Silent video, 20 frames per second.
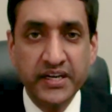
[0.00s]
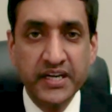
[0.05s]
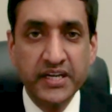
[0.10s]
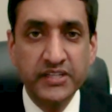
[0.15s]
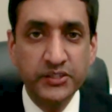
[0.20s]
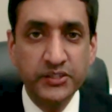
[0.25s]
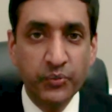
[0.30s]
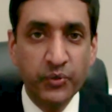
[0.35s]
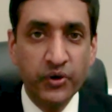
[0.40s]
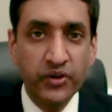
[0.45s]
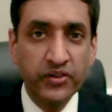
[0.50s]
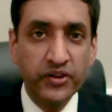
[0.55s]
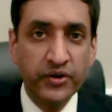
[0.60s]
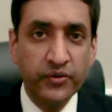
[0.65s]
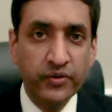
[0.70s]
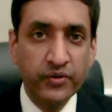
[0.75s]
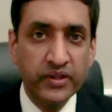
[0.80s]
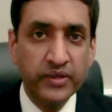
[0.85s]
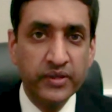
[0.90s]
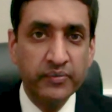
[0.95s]
So we're
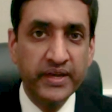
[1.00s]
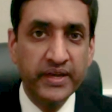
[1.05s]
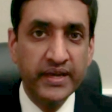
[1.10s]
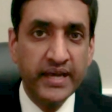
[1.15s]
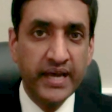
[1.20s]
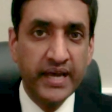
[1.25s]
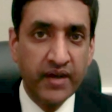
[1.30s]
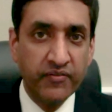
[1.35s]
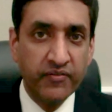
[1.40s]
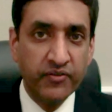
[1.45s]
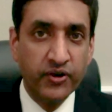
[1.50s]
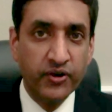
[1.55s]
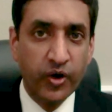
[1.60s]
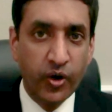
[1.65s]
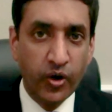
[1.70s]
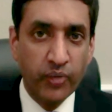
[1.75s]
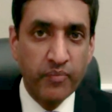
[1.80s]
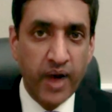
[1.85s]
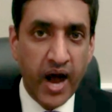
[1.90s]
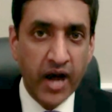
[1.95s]
literally being governed, our
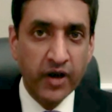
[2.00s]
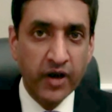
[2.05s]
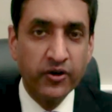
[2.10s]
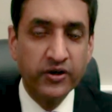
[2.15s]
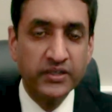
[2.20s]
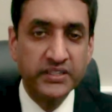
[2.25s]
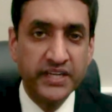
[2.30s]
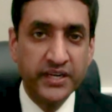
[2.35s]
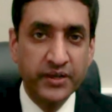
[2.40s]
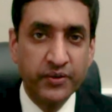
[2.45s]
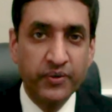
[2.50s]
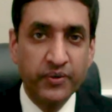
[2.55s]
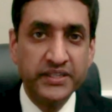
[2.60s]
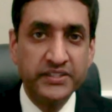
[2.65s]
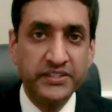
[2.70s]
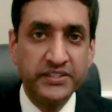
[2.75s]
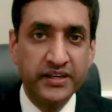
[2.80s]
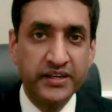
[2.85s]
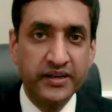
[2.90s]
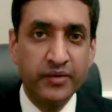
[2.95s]
modern
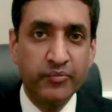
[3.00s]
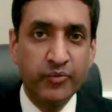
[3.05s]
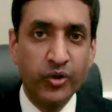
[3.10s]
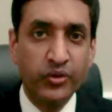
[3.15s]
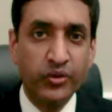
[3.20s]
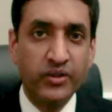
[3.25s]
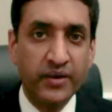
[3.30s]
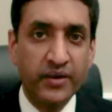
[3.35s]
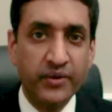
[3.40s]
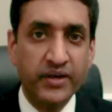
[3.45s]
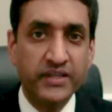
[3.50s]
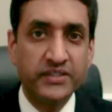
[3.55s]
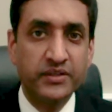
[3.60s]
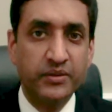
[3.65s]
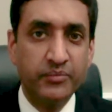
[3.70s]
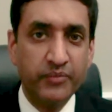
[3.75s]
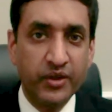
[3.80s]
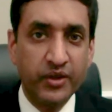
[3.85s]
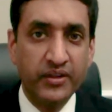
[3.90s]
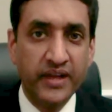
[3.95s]
generation, in a multiracial,
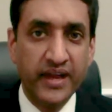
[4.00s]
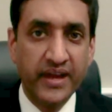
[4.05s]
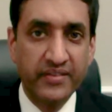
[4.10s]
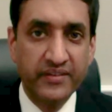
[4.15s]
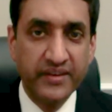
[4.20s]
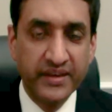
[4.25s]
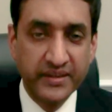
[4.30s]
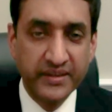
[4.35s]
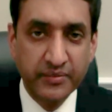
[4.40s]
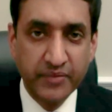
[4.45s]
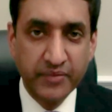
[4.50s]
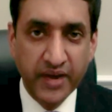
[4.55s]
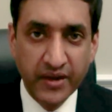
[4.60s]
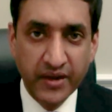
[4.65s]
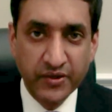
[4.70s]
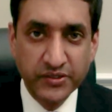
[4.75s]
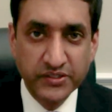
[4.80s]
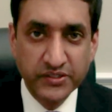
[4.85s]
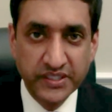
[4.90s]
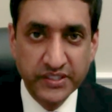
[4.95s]
multi-ethnic
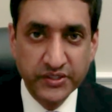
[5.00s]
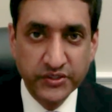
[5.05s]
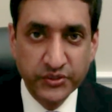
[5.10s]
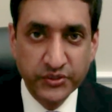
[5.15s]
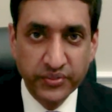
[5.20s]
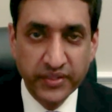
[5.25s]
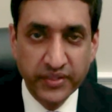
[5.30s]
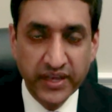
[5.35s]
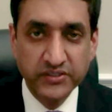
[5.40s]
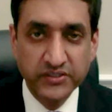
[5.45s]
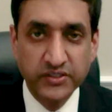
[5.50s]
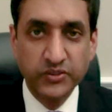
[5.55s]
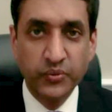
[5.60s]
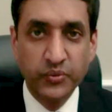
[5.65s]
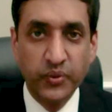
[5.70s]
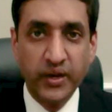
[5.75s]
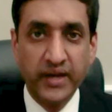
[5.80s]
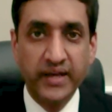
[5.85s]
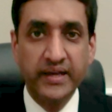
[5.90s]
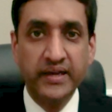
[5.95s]
democracy in
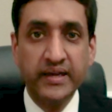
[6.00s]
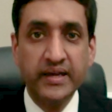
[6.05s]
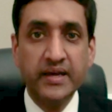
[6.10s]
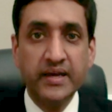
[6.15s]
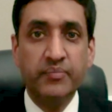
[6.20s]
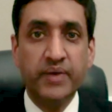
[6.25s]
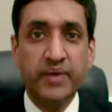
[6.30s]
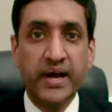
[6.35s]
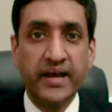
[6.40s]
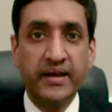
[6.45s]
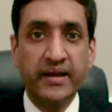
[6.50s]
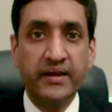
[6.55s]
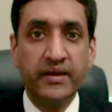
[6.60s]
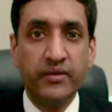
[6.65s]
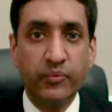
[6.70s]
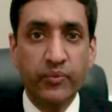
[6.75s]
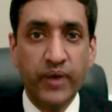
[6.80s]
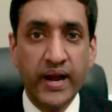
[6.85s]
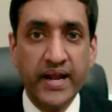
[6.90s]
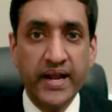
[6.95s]
2020 by
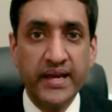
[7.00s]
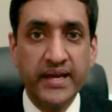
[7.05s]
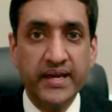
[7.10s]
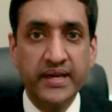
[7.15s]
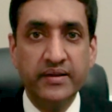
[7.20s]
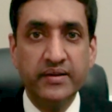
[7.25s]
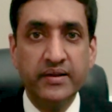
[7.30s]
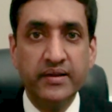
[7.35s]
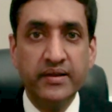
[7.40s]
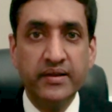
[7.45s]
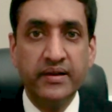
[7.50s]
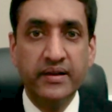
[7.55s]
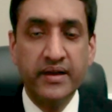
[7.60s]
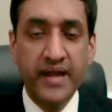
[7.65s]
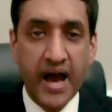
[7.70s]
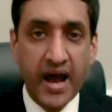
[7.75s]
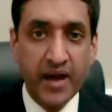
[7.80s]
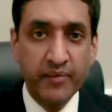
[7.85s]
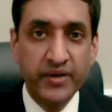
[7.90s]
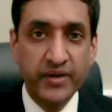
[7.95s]

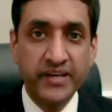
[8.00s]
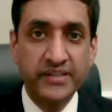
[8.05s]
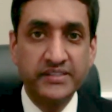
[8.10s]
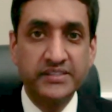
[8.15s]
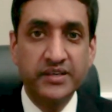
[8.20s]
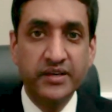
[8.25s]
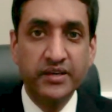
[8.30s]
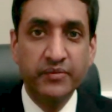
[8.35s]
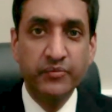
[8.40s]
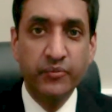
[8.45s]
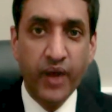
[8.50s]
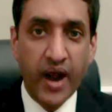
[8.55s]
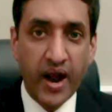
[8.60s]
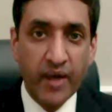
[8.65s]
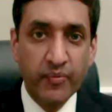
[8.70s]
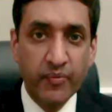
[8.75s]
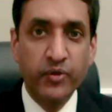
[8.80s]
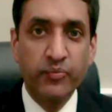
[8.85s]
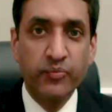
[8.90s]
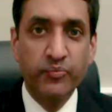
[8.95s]
Reaganomics,
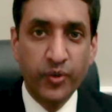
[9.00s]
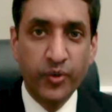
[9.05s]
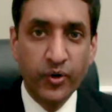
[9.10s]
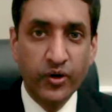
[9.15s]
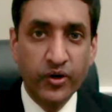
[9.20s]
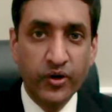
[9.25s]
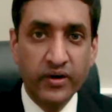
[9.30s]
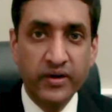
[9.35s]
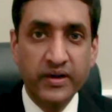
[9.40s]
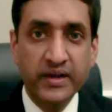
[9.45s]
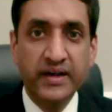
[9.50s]
Robert Byrd,